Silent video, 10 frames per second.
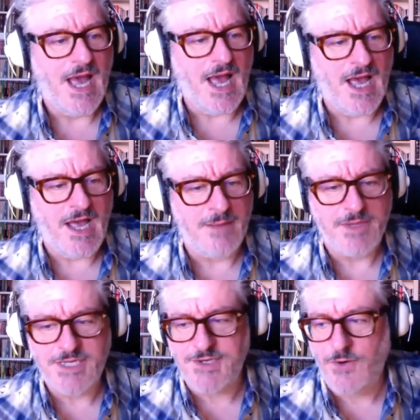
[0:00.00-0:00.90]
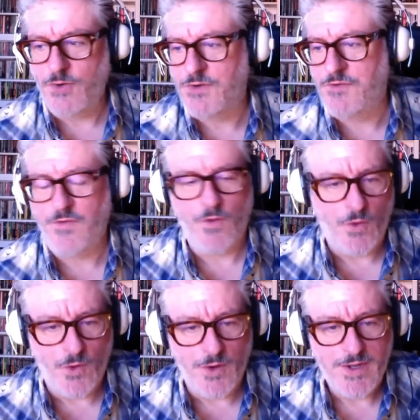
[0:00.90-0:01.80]
I'm going to talk
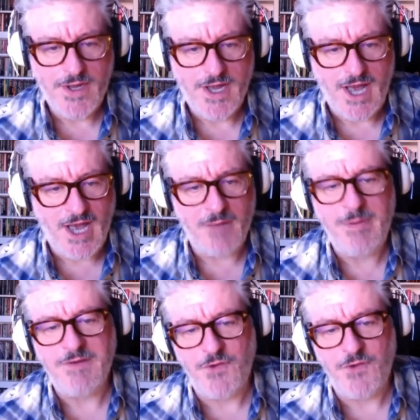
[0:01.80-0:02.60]
for about